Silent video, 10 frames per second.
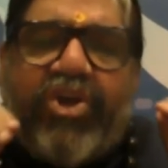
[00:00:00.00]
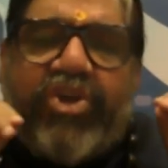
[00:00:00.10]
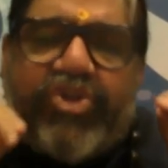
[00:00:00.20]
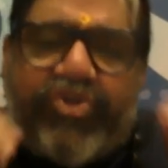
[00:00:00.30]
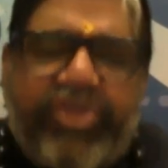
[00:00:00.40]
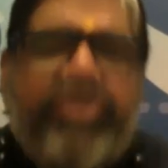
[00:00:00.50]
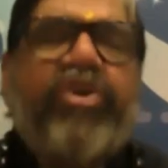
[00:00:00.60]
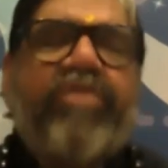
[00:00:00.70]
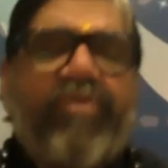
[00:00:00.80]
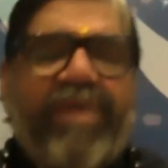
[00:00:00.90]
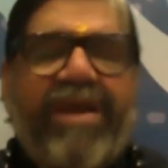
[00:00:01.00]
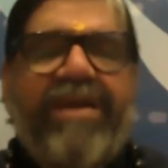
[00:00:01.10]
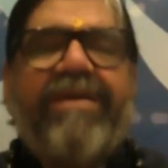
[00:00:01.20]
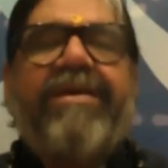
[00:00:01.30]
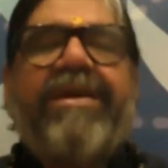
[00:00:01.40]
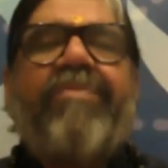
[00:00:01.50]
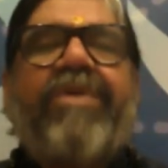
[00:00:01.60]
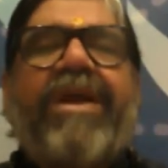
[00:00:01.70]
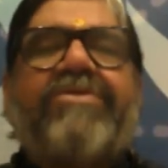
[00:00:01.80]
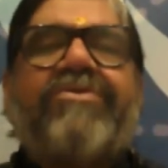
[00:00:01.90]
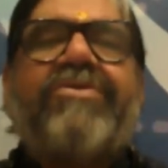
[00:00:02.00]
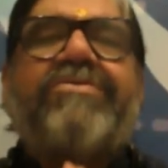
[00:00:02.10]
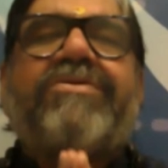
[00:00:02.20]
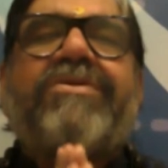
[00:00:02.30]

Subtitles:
switch your mobile, keep your eyes closed.